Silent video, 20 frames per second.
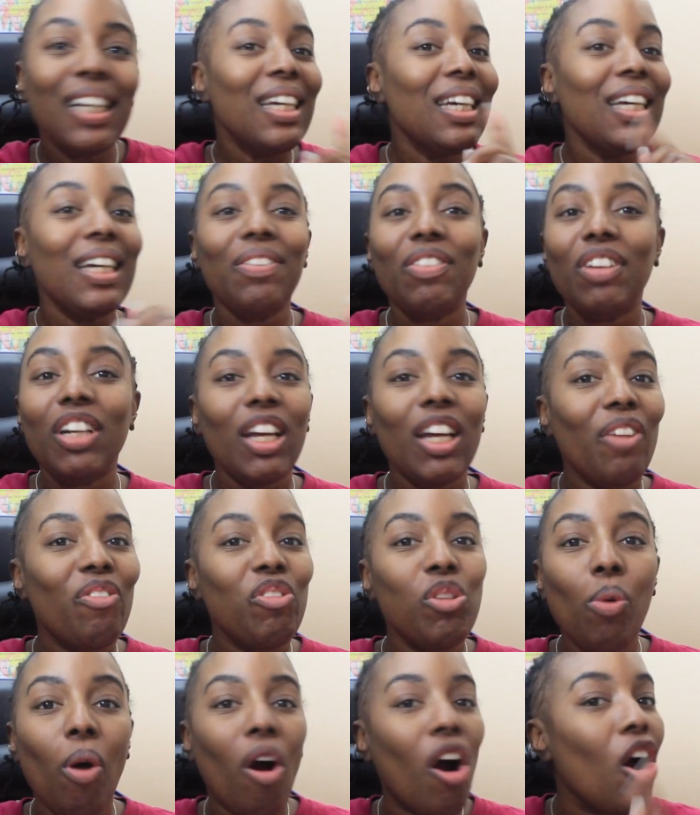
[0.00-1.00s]
Even if
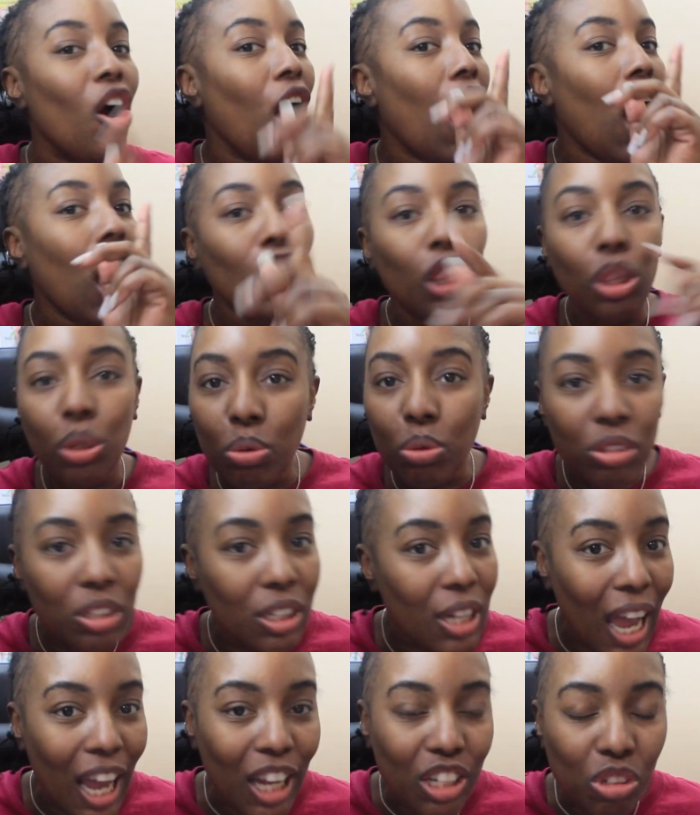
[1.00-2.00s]
you are loose
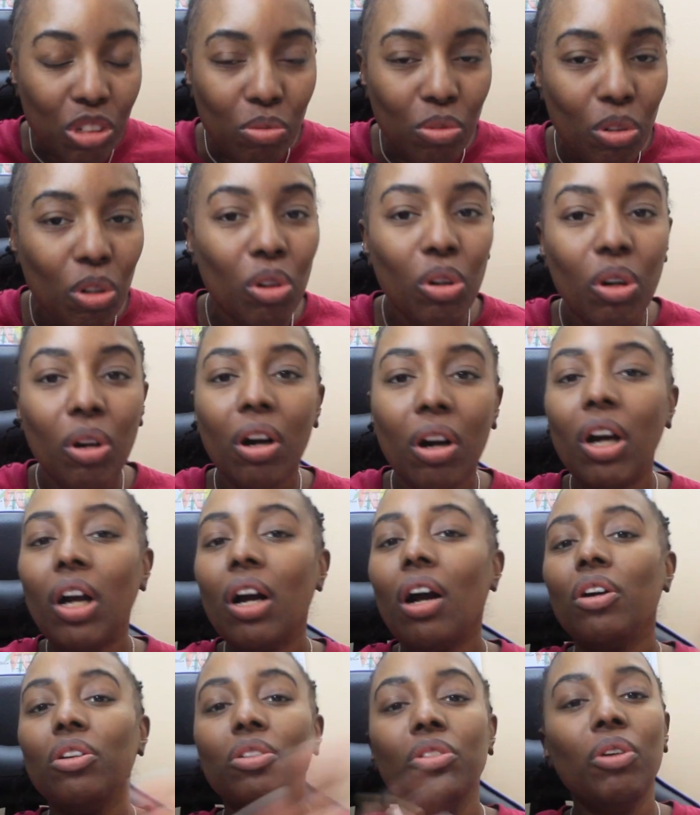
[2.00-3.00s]
natural,
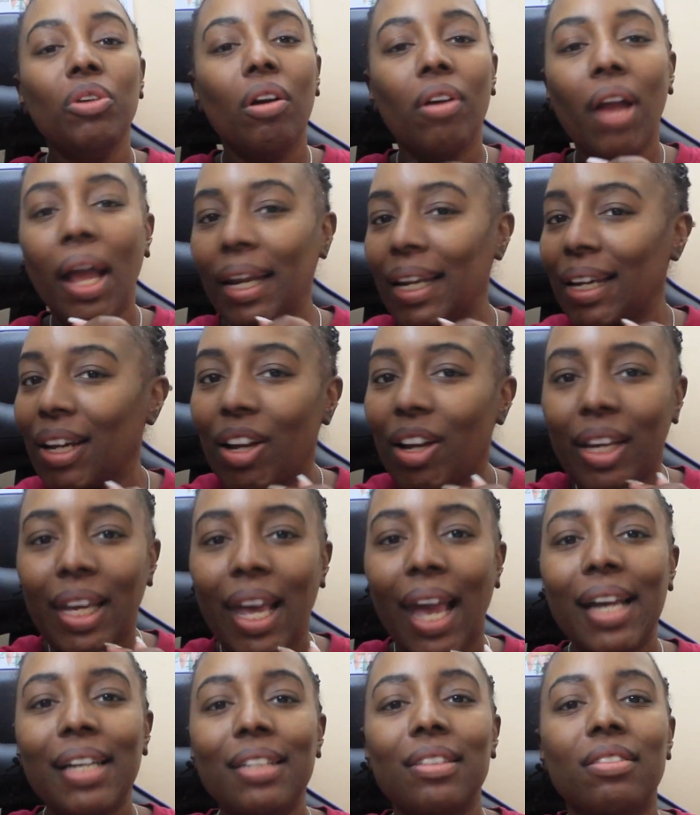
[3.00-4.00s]
you can
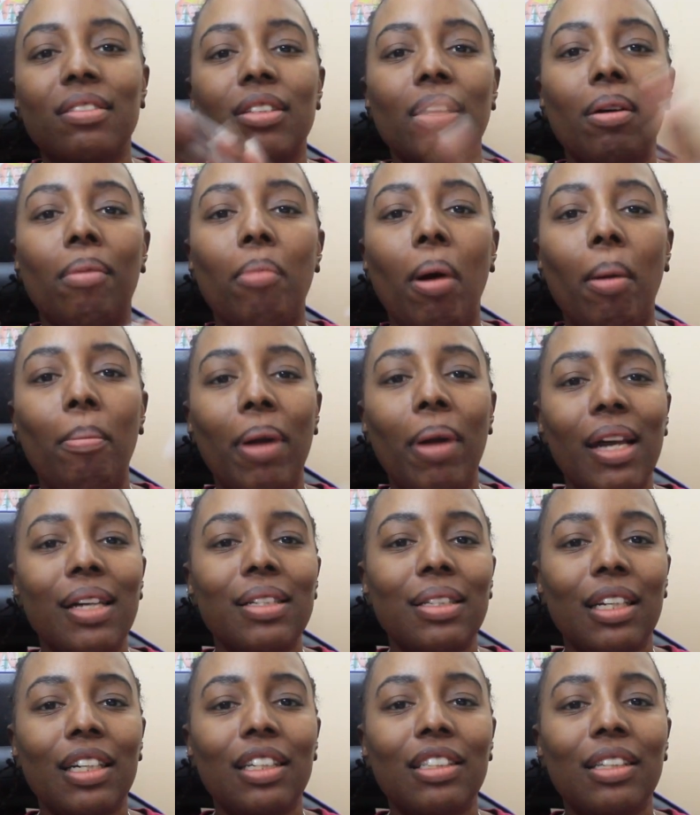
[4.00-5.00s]
gain some
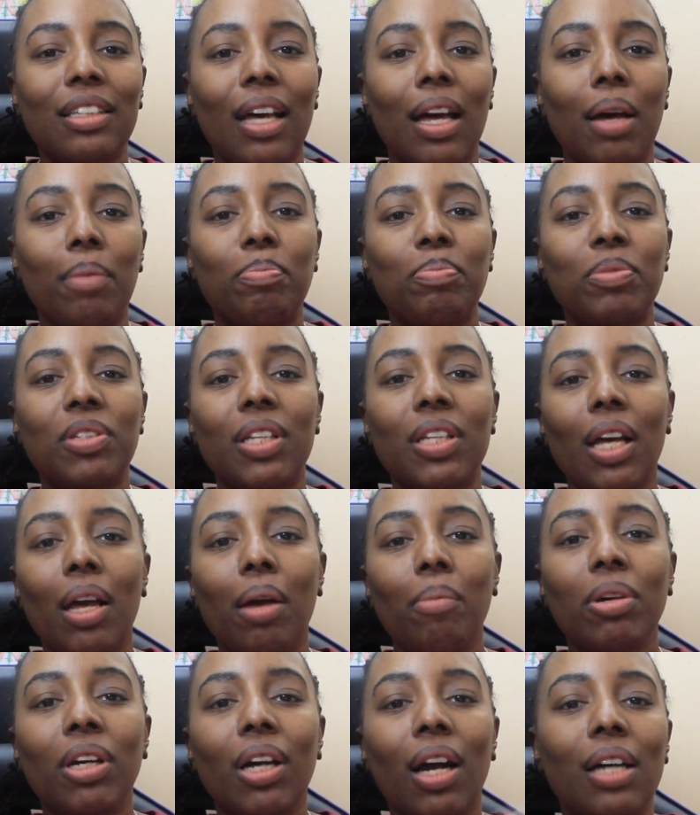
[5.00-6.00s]
amazing tips,
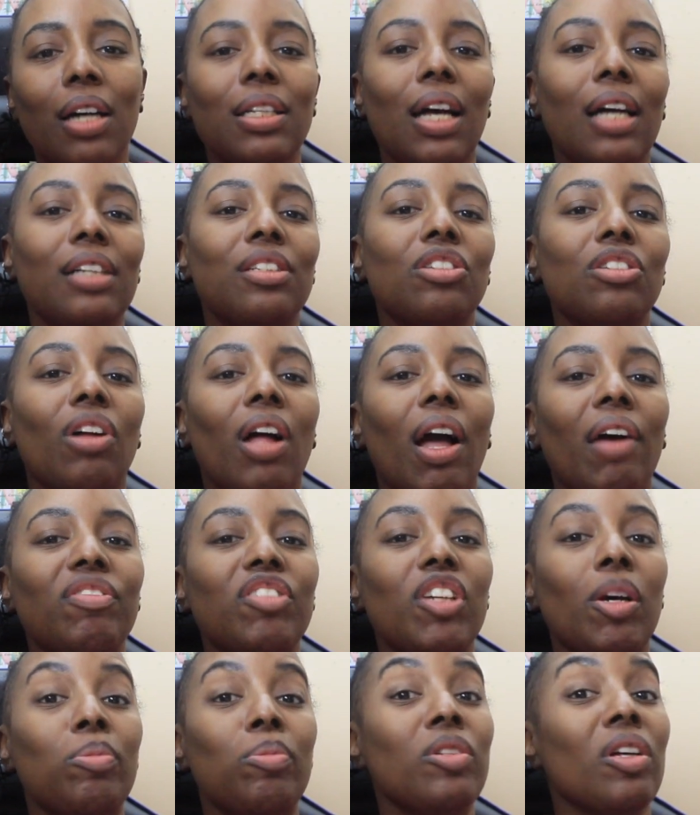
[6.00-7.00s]
because I still have
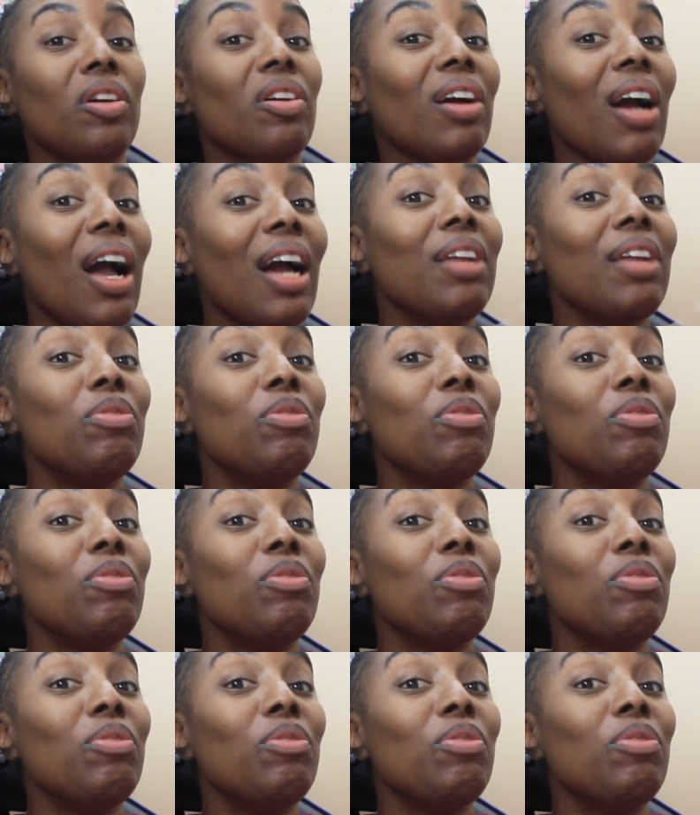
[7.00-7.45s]
tips that are kind